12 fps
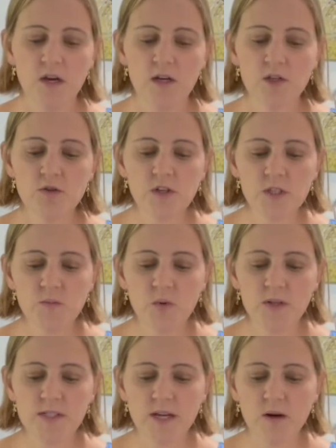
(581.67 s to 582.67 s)
Scheutz
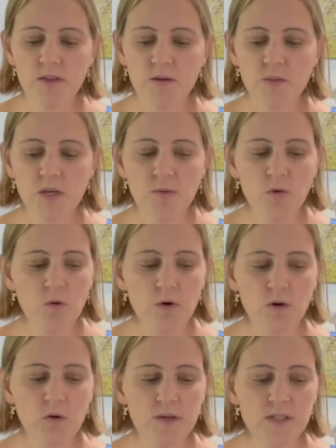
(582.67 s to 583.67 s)
points out that people won't
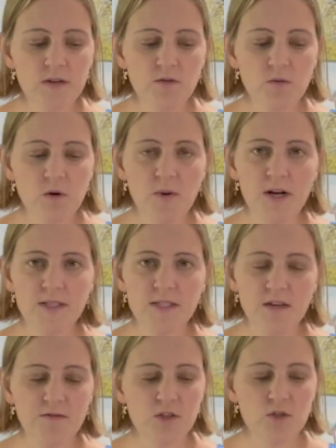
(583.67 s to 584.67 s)
always give a robot
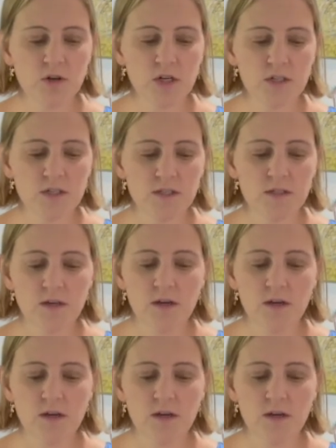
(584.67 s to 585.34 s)
safe instructions.